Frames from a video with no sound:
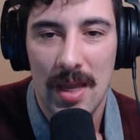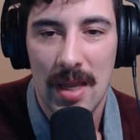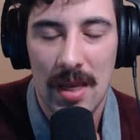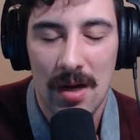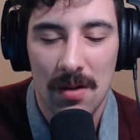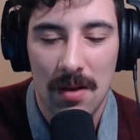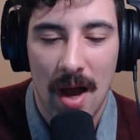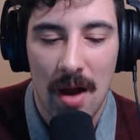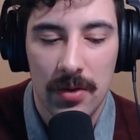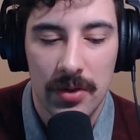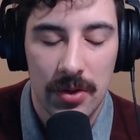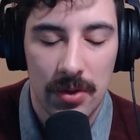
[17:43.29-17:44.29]

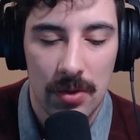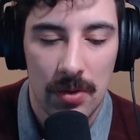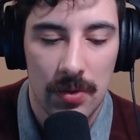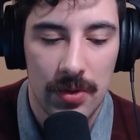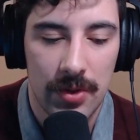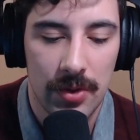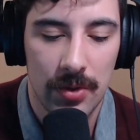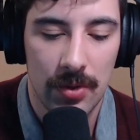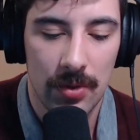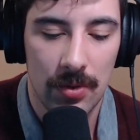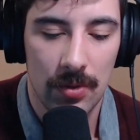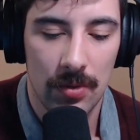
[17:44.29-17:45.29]
you
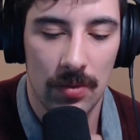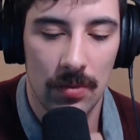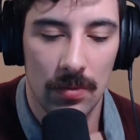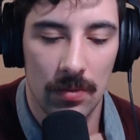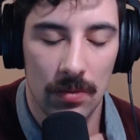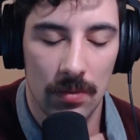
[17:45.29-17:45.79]
to